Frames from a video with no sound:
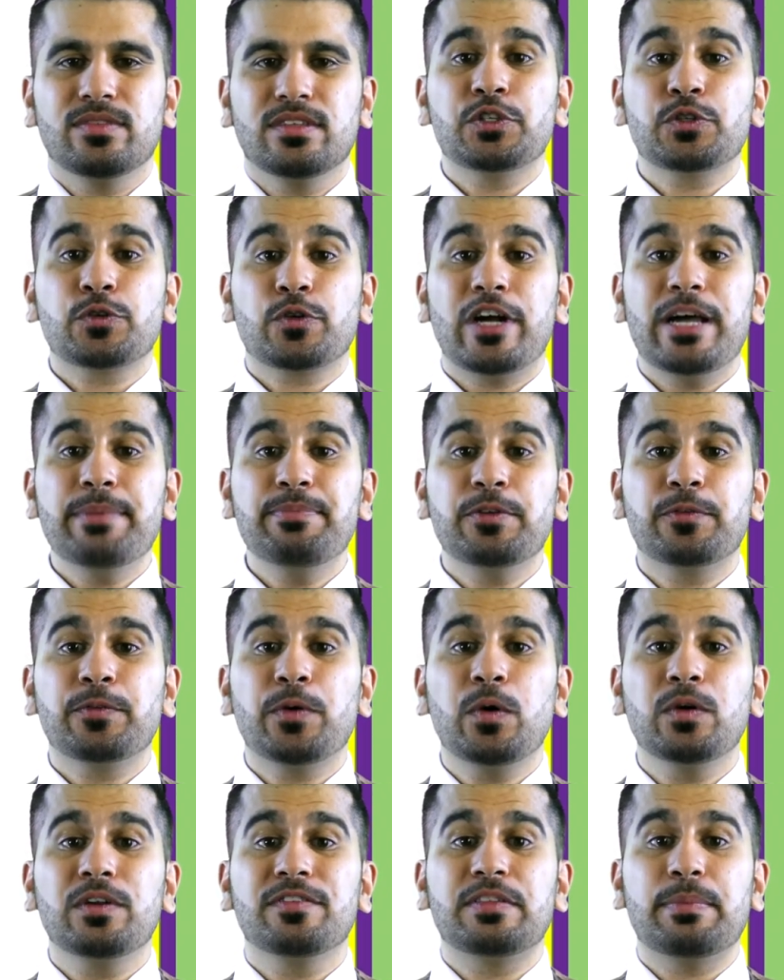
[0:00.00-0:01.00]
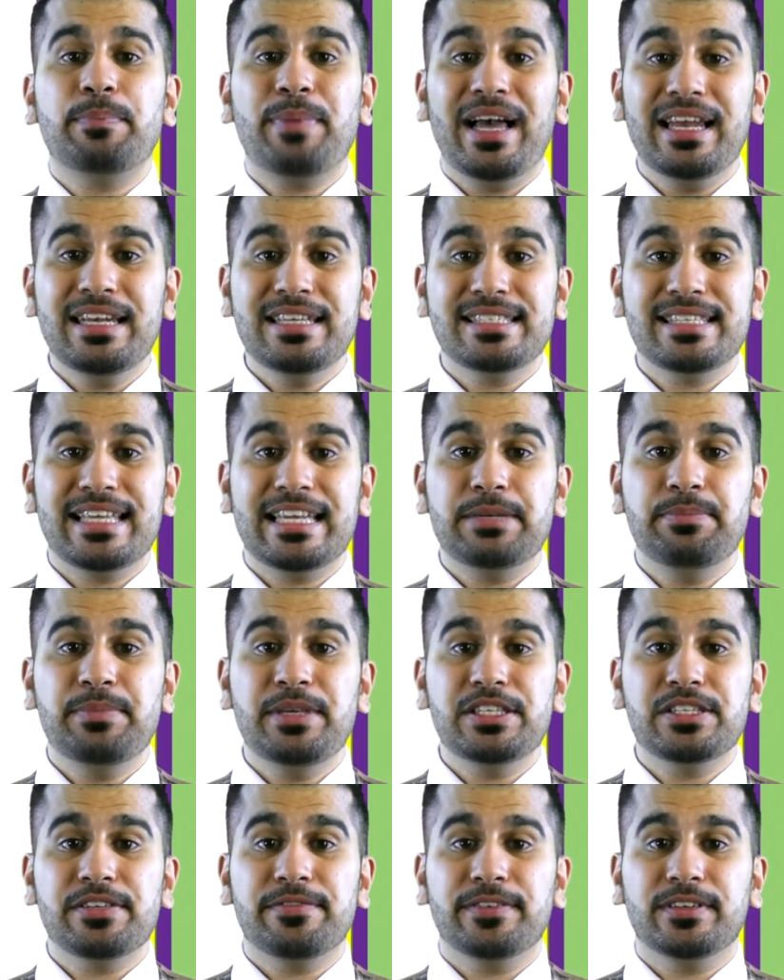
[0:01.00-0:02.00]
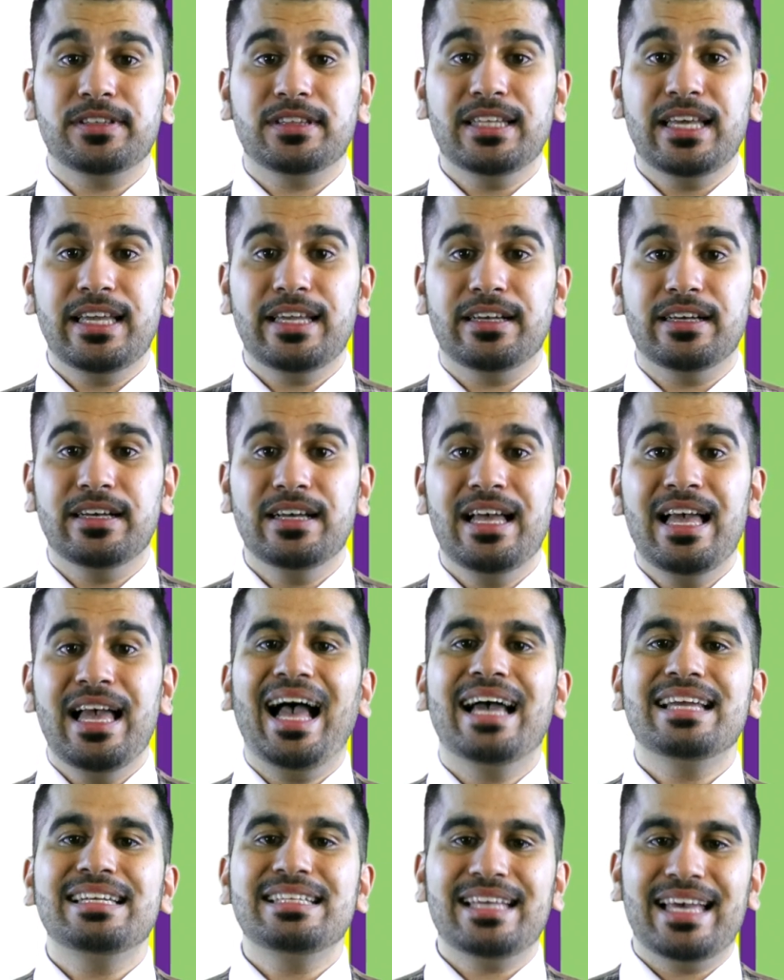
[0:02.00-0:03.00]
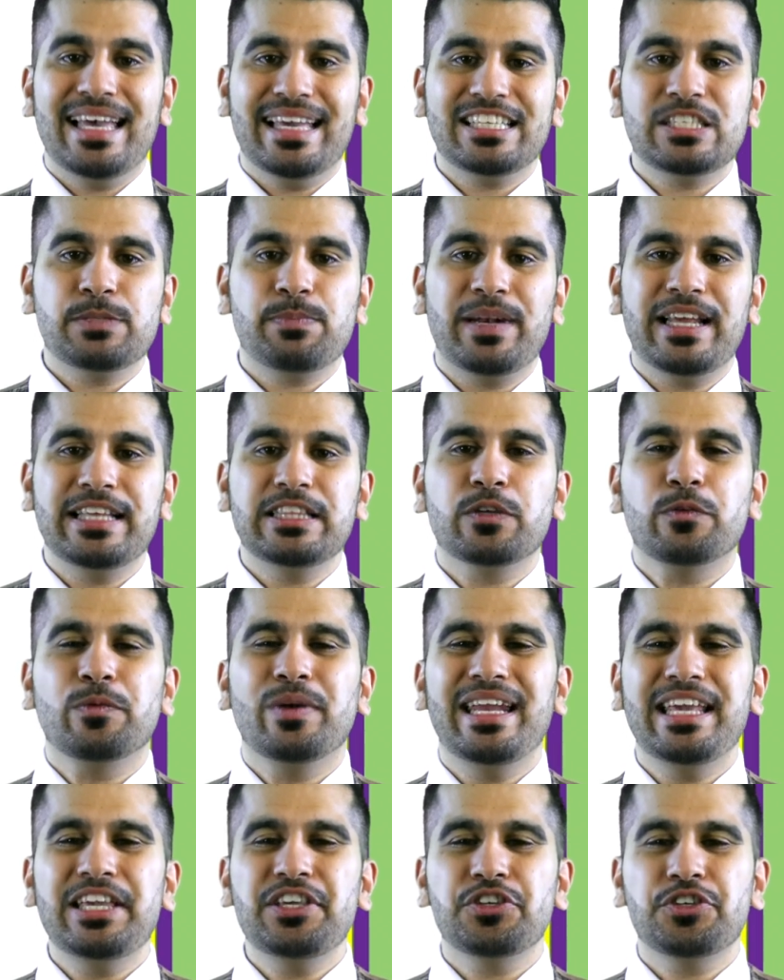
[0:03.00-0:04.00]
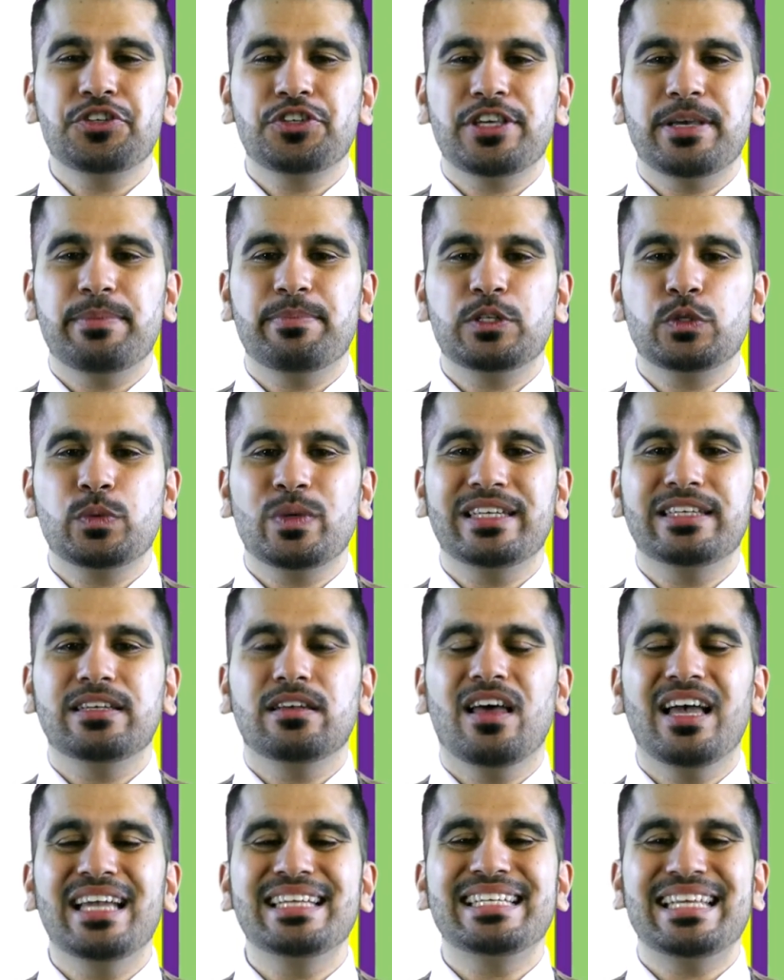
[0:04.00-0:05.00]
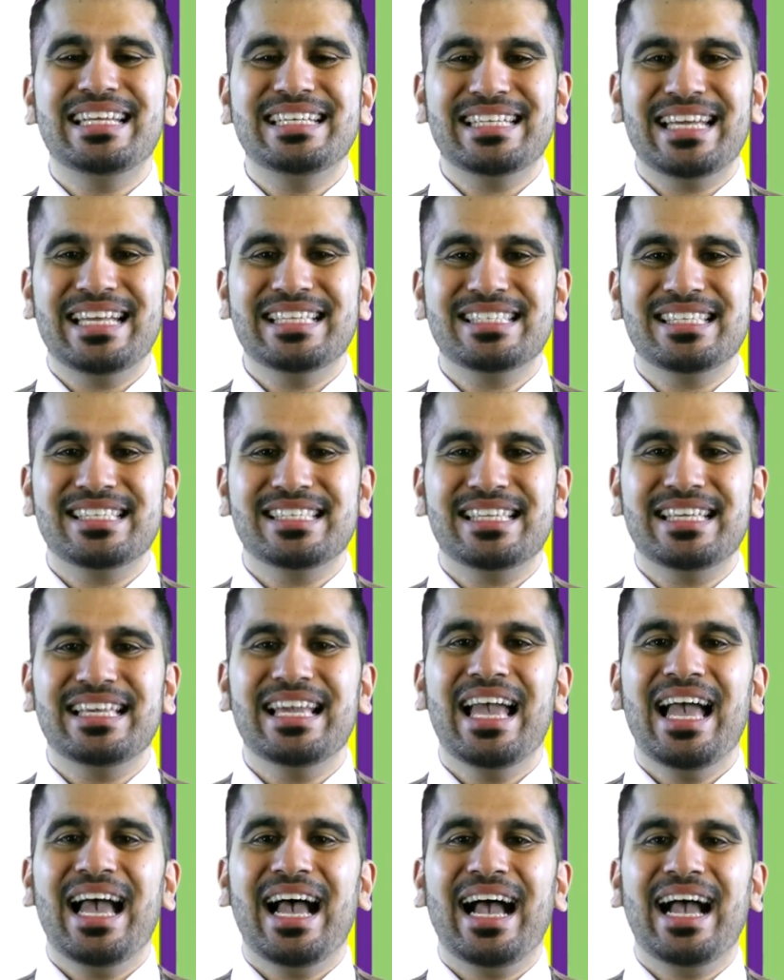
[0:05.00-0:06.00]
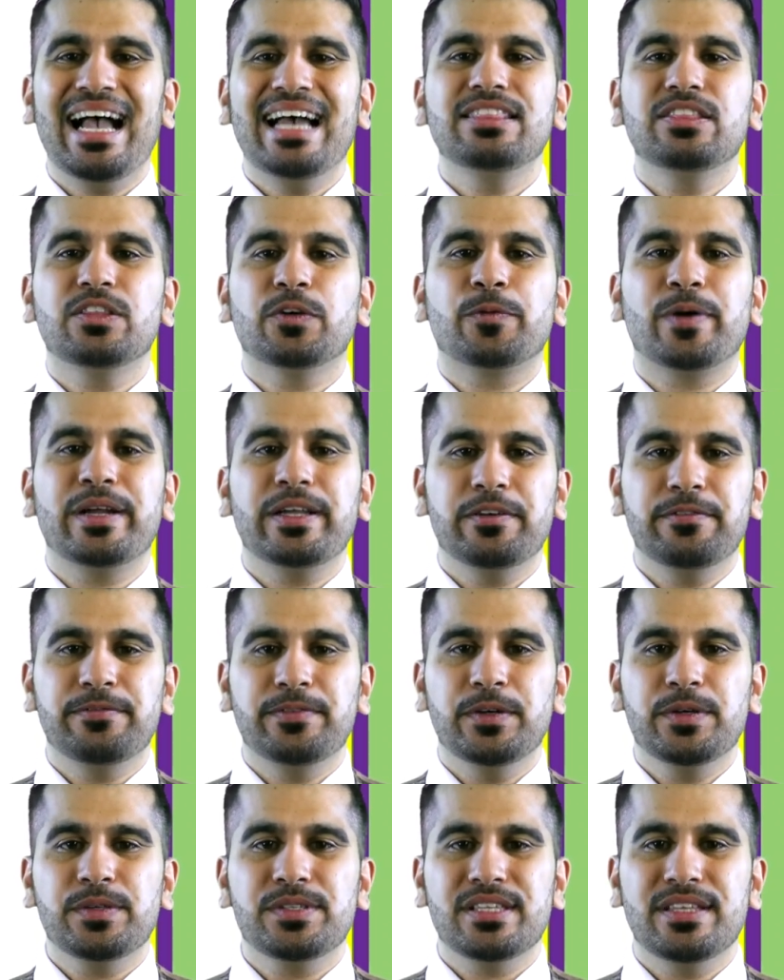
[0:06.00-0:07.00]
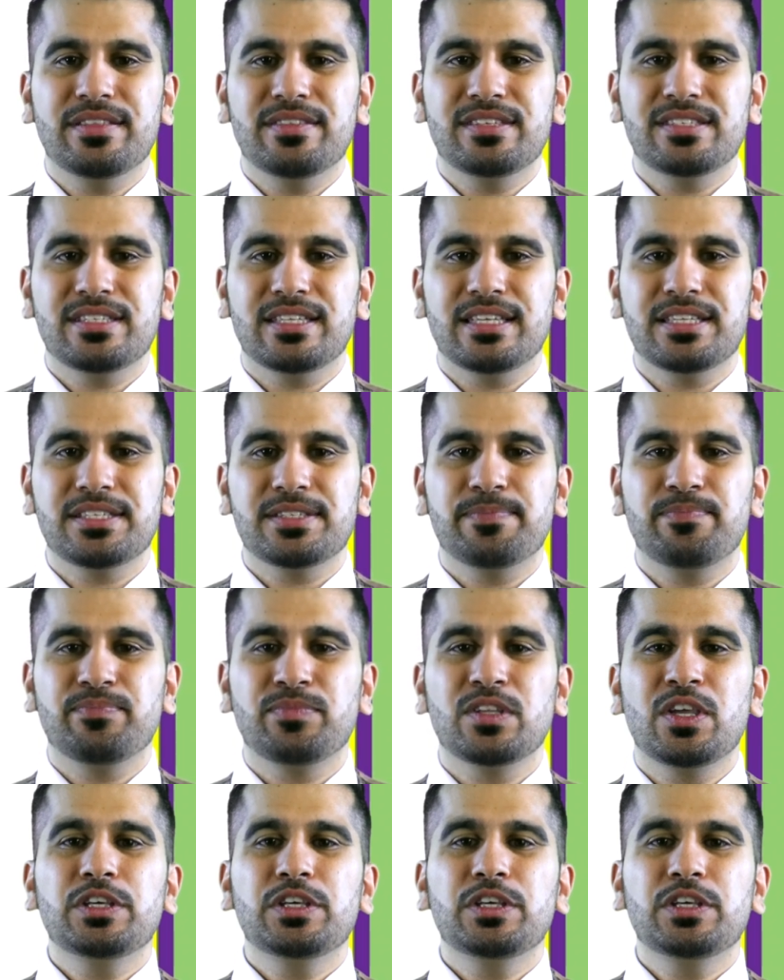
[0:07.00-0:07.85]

Describe the role of the palisade mesophyll layer and explain the relationship between light intensity and the rate of photosynthesis.